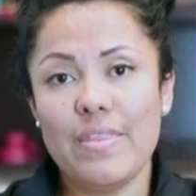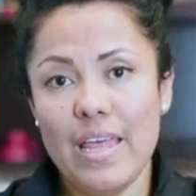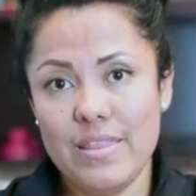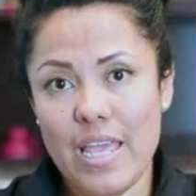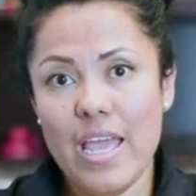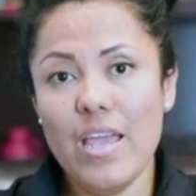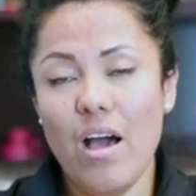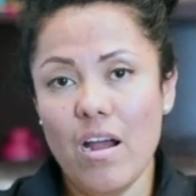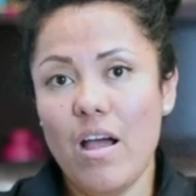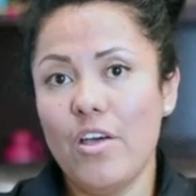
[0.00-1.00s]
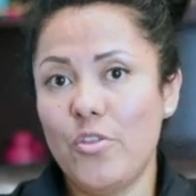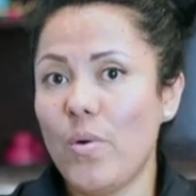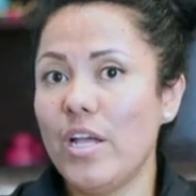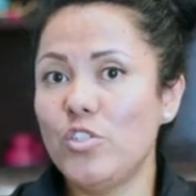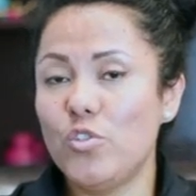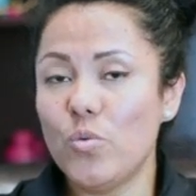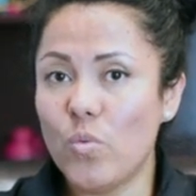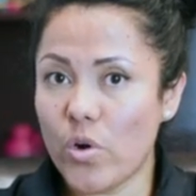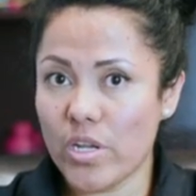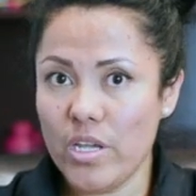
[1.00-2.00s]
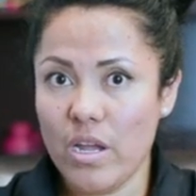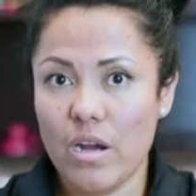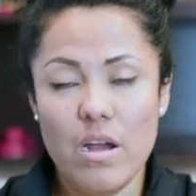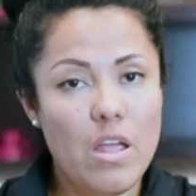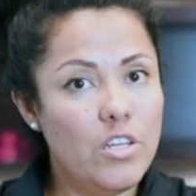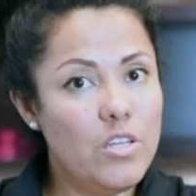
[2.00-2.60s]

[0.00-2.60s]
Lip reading: that they are authorized to work here,